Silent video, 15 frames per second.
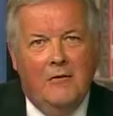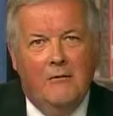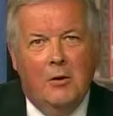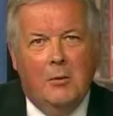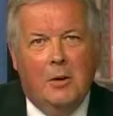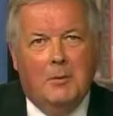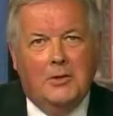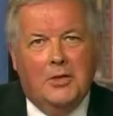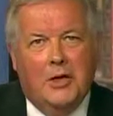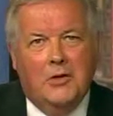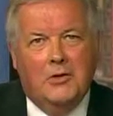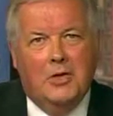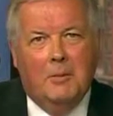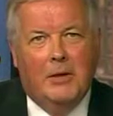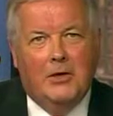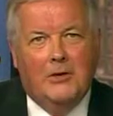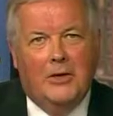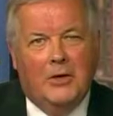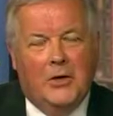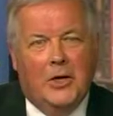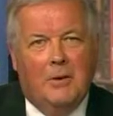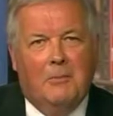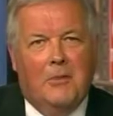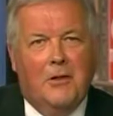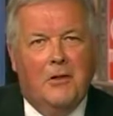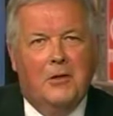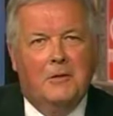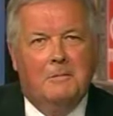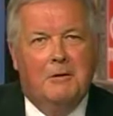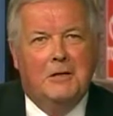few moments ago, Jim Hunter caught up with the
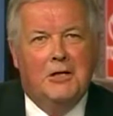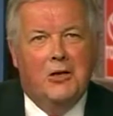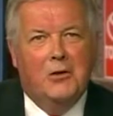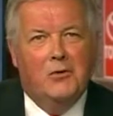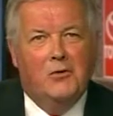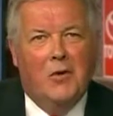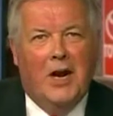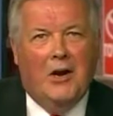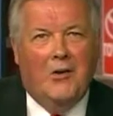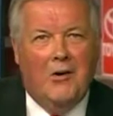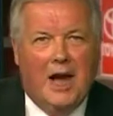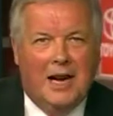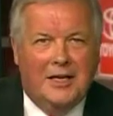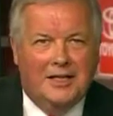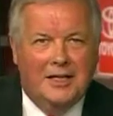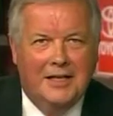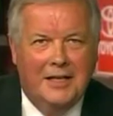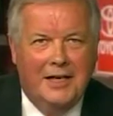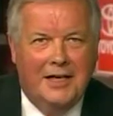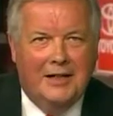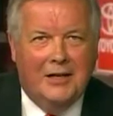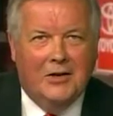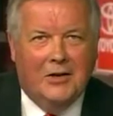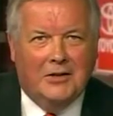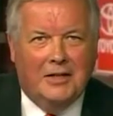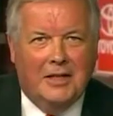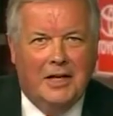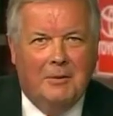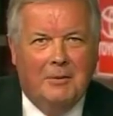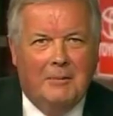Orioles pitching coach Rick Kranitz, and they talked a
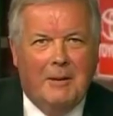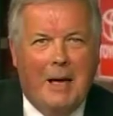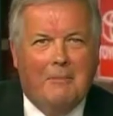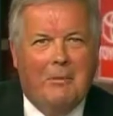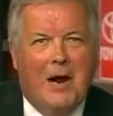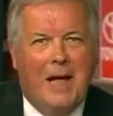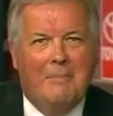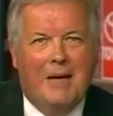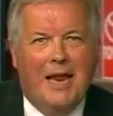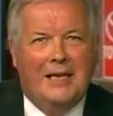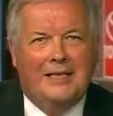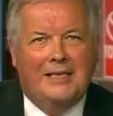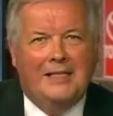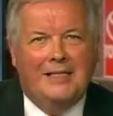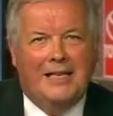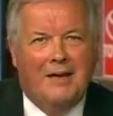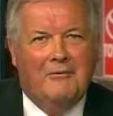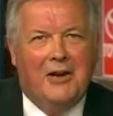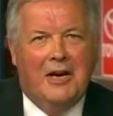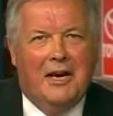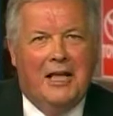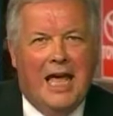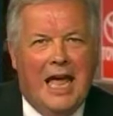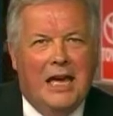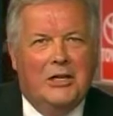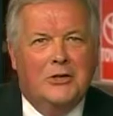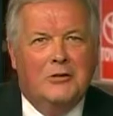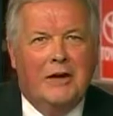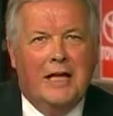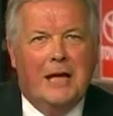little bit about Brian Matusz's seven-inning,
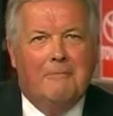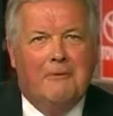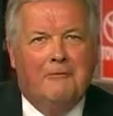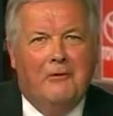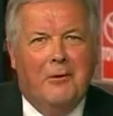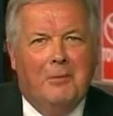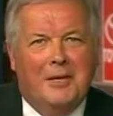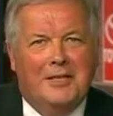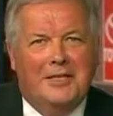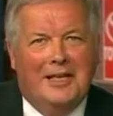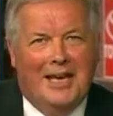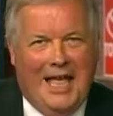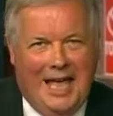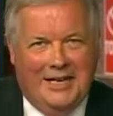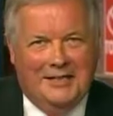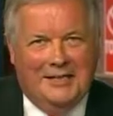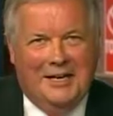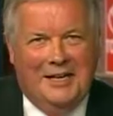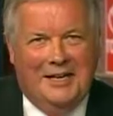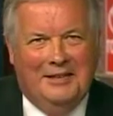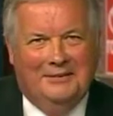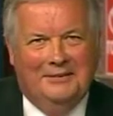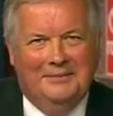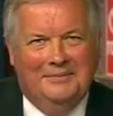eight-strikeout performance last night.